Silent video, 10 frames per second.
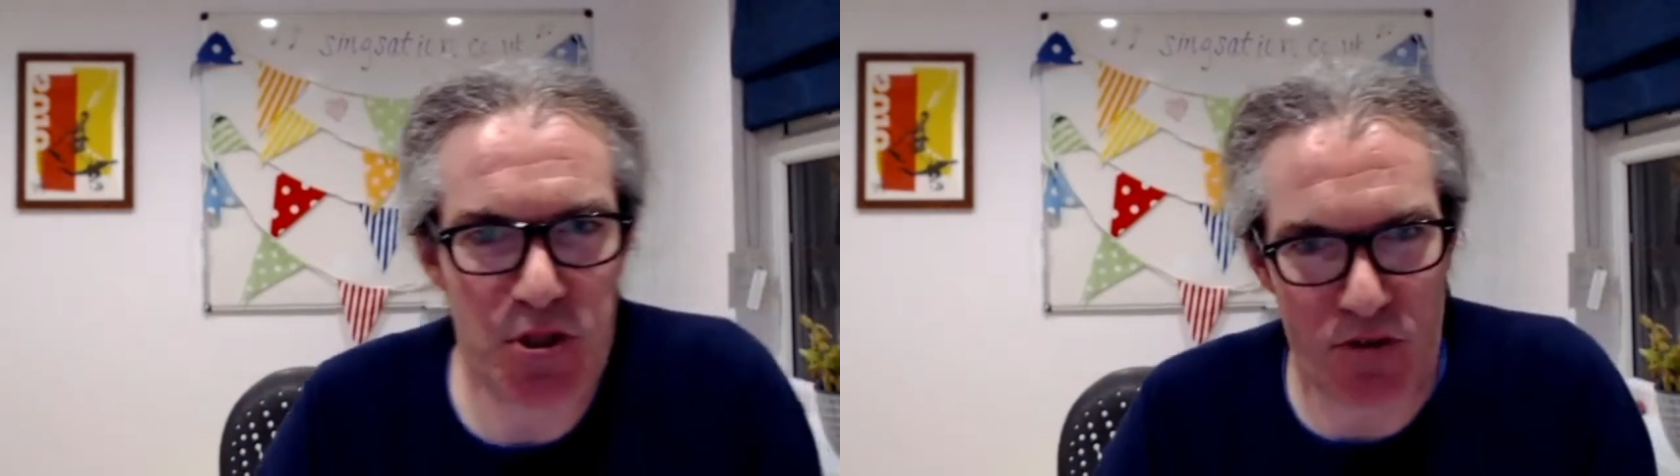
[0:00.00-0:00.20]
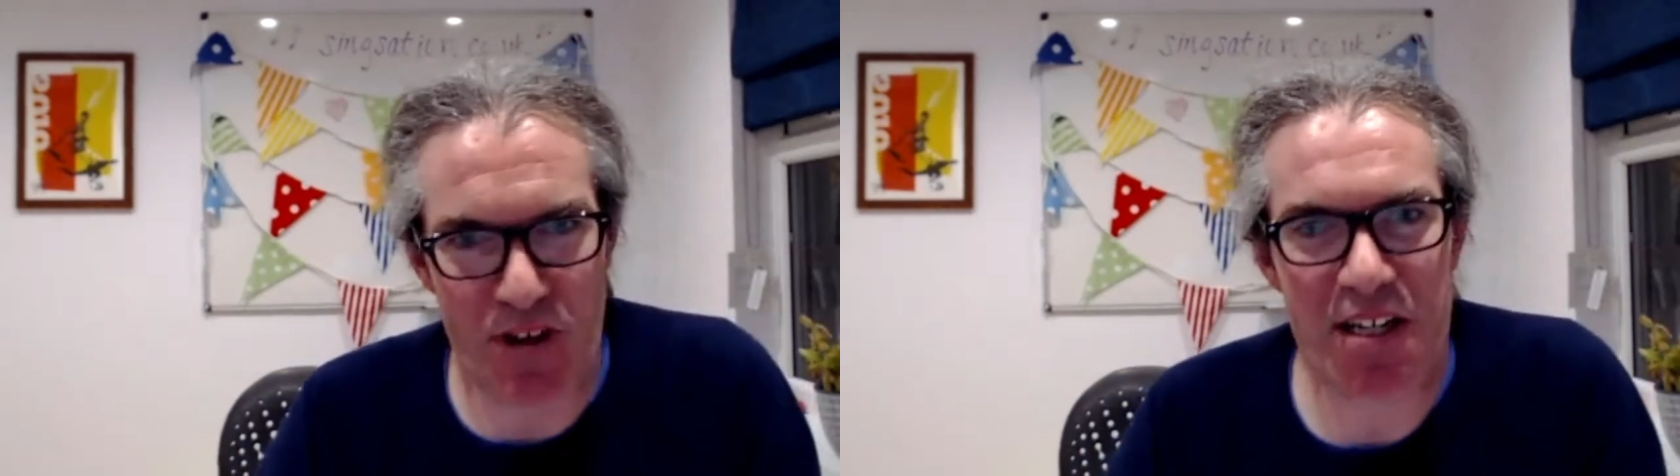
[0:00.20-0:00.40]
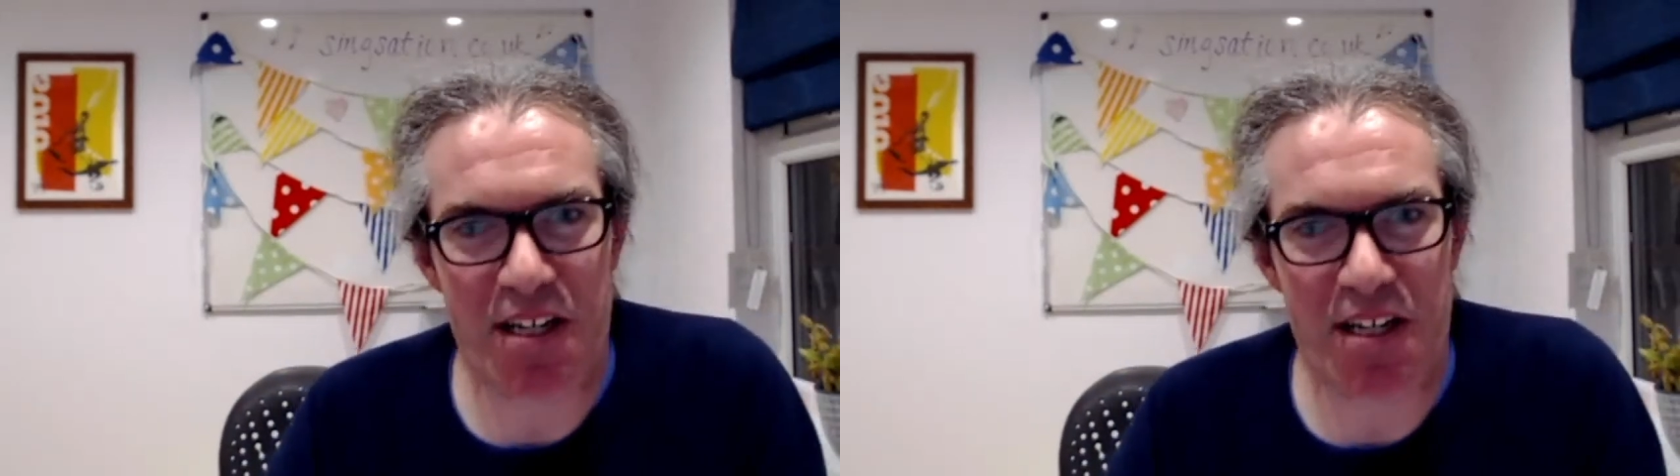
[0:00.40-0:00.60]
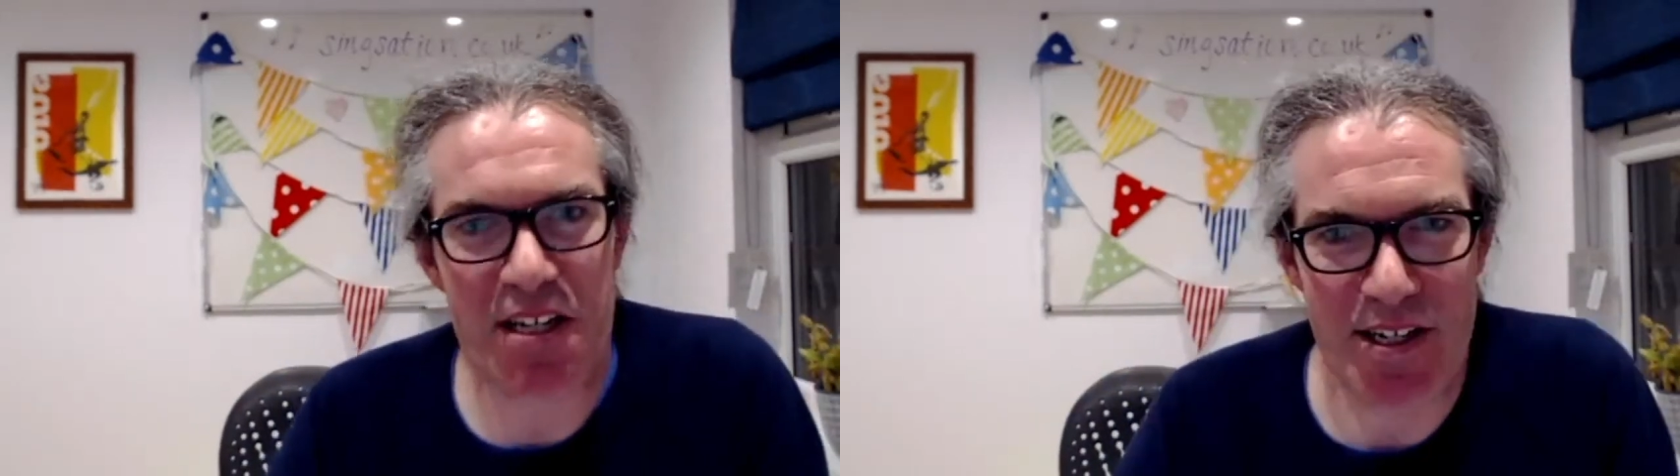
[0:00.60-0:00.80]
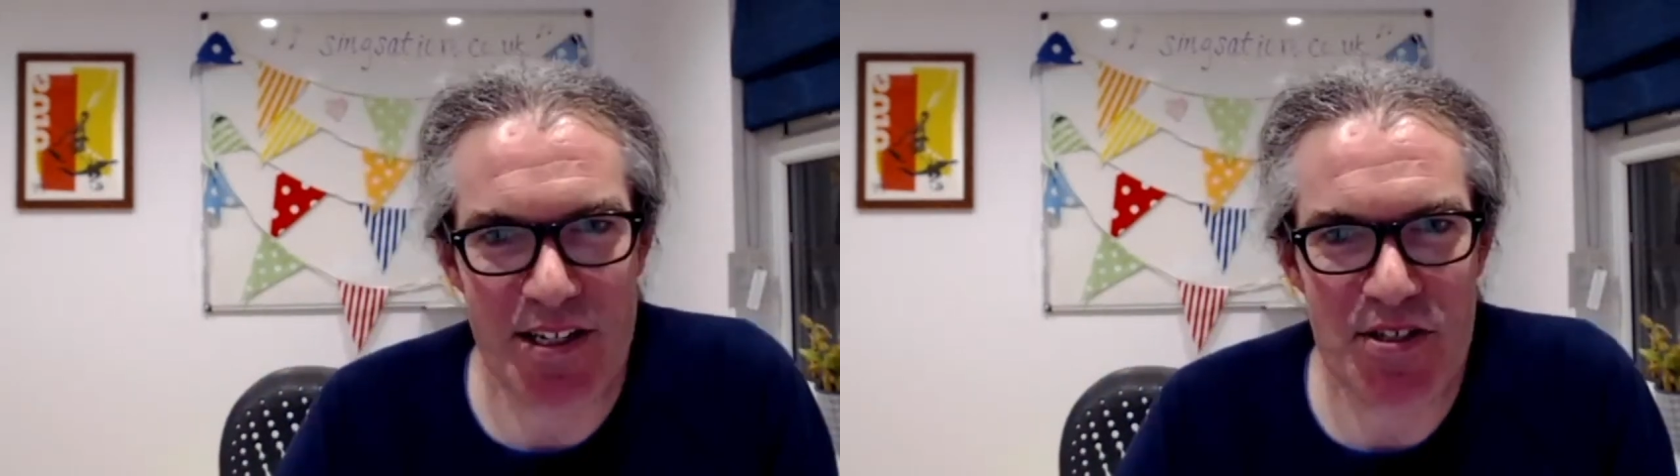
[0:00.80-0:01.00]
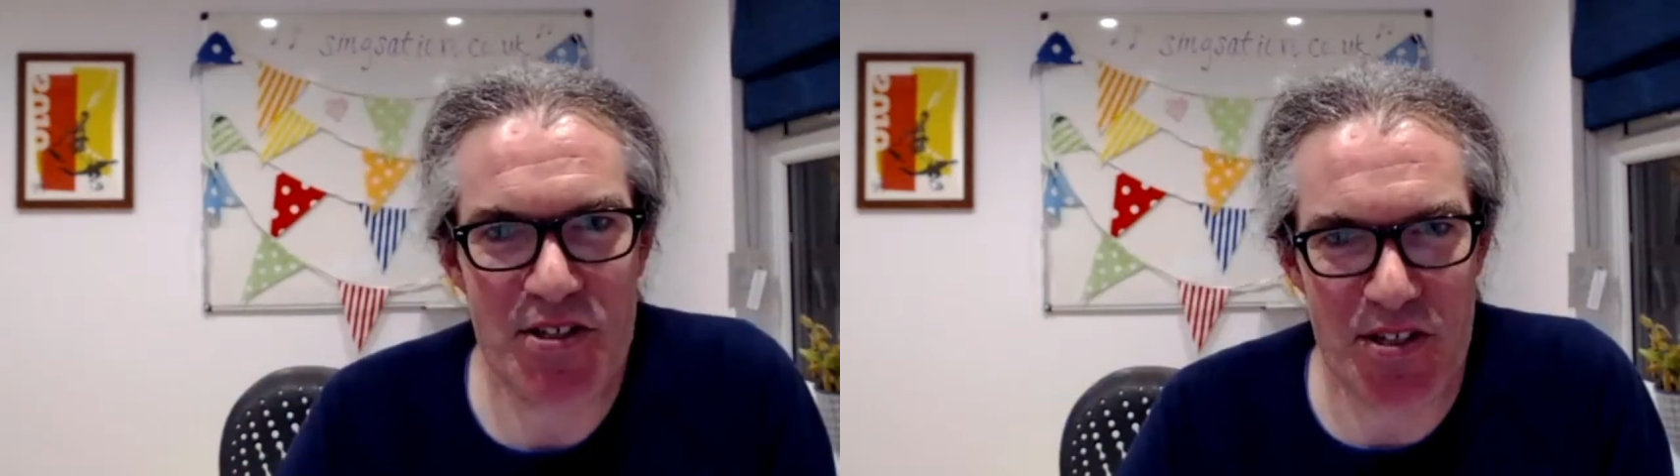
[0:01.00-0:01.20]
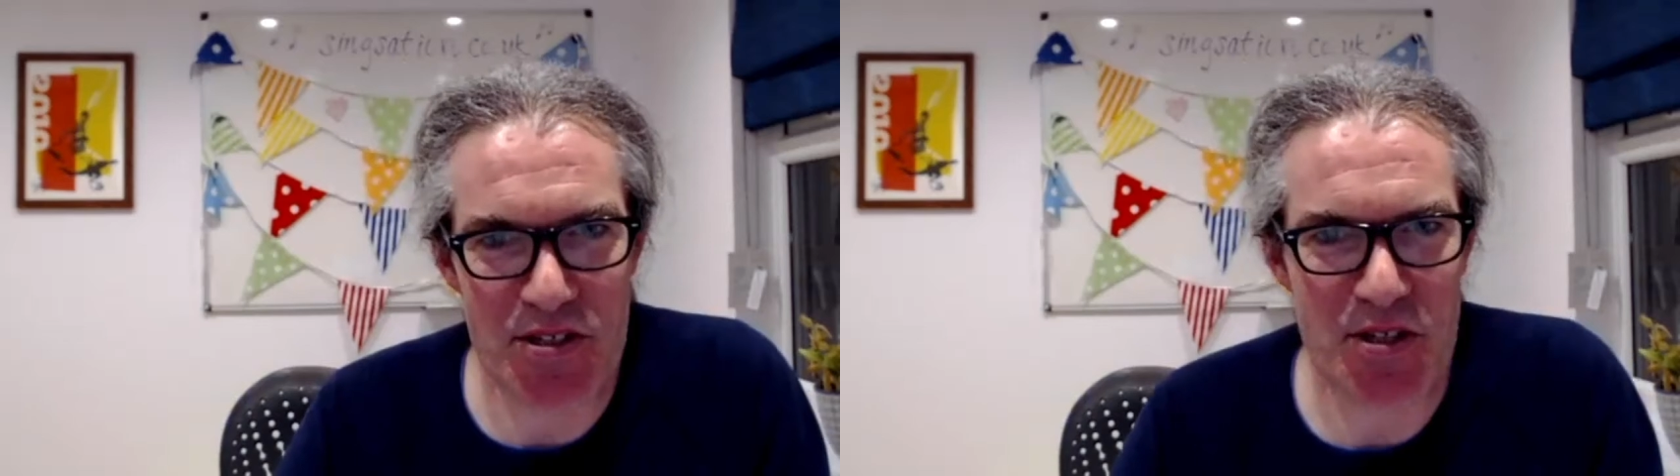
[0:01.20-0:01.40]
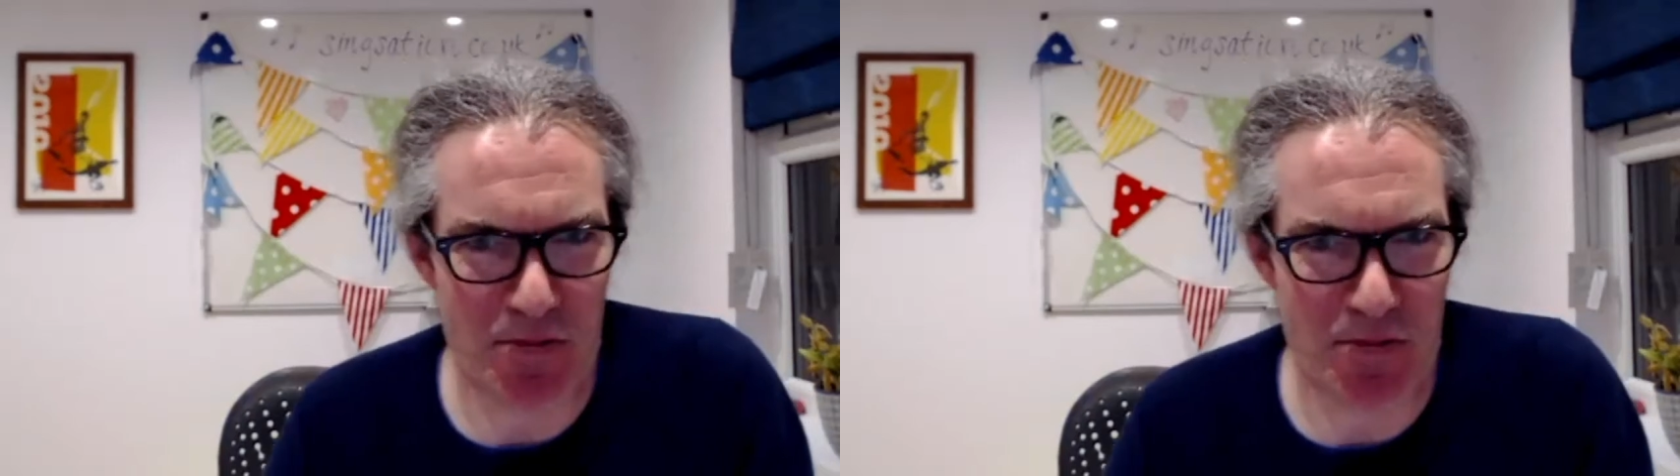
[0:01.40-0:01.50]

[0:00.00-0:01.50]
who also recognise